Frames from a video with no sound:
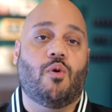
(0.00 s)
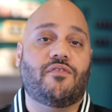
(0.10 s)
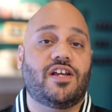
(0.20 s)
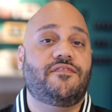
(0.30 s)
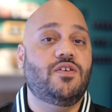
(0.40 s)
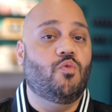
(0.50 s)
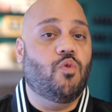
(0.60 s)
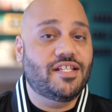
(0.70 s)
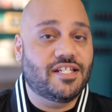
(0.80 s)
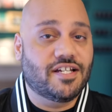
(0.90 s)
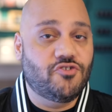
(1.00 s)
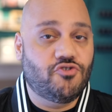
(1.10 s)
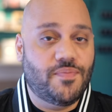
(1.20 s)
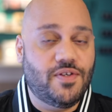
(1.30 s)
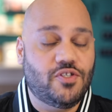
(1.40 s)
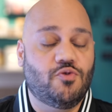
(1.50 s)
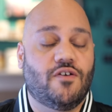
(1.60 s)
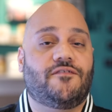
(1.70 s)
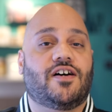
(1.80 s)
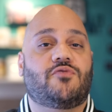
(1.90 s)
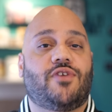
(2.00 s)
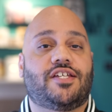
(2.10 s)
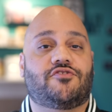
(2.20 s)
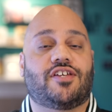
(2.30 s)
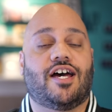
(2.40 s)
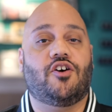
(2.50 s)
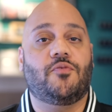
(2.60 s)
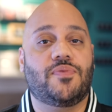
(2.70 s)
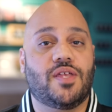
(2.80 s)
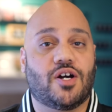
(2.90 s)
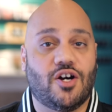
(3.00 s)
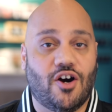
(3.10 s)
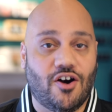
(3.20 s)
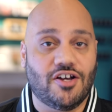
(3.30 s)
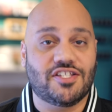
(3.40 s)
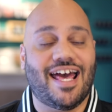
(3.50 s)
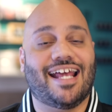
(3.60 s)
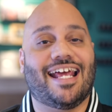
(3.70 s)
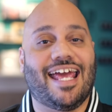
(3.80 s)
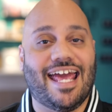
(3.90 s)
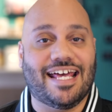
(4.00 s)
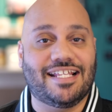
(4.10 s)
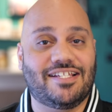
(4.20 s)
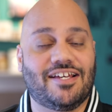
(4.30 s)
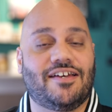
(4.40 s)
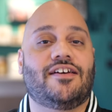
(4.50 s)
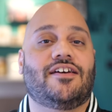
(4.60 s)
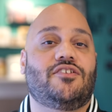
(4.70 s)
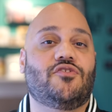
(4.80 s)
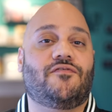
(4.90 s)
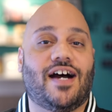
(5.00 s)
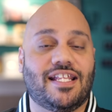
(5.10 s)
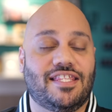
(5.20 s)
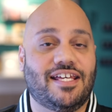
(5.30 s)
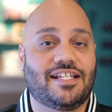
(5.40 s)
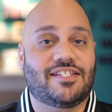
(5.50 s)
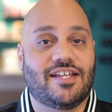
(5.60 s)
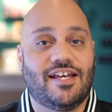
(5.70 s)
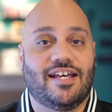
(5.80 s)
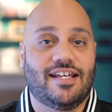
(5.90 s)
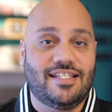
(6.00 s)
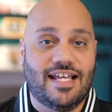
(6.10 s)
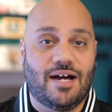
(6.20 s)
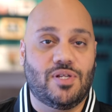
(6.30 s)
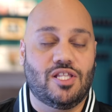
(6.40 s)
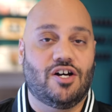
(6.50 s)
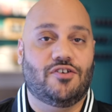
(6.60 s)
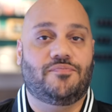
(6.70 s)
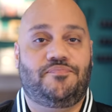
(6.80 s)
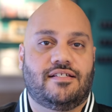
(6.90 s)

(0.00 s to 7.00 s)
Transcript: However, if you want to contribute to a fundraiser to help the cause at hand, you'll find links down below.